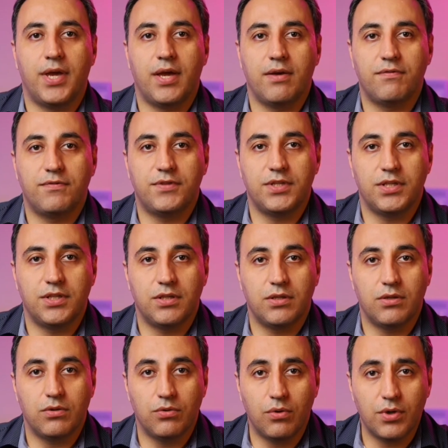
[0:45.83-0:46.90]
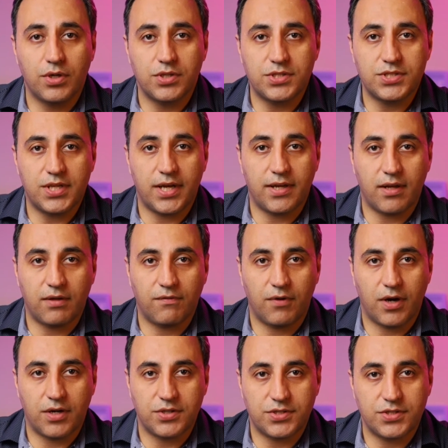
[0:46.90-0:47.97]
gave the lawyers and
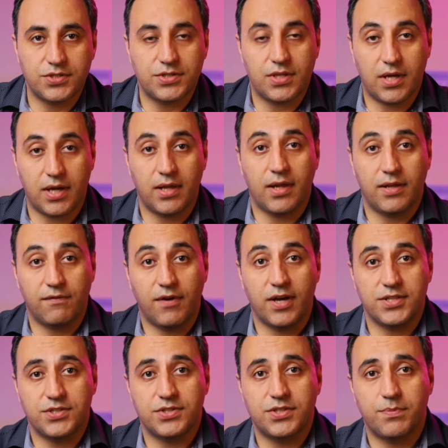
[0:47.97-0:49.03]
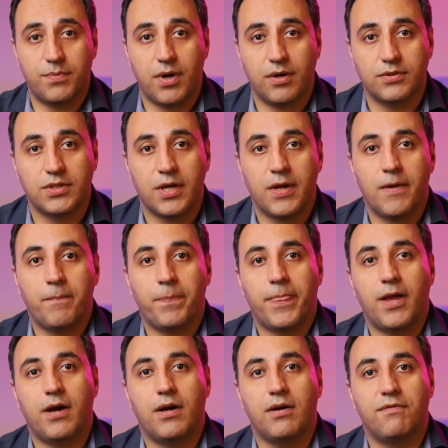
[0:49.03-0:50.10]
advisors about
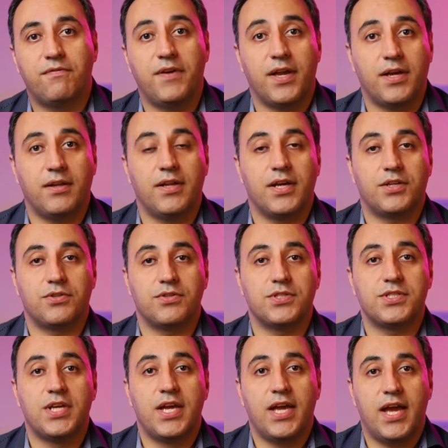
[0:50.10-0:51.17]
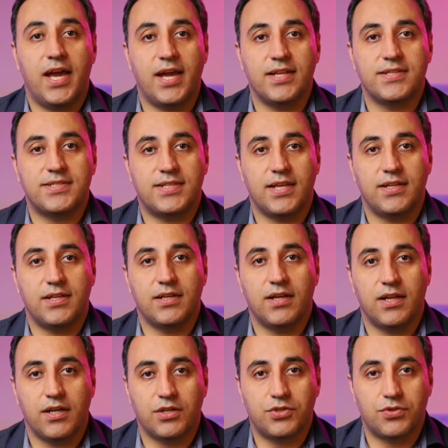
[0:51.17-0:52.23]
fake electors and sending
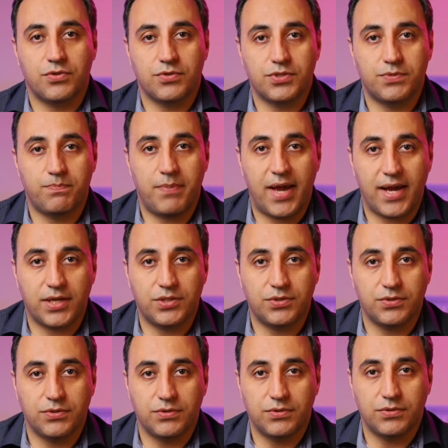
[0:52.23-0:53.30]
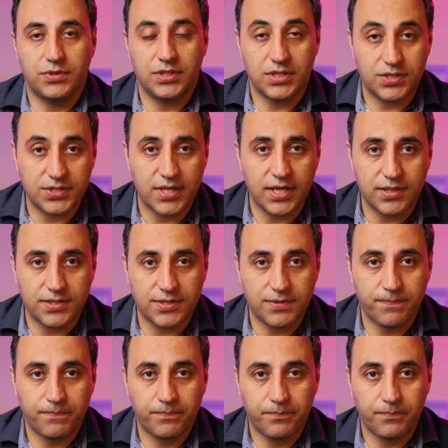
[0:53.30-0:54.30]
electors back to the states.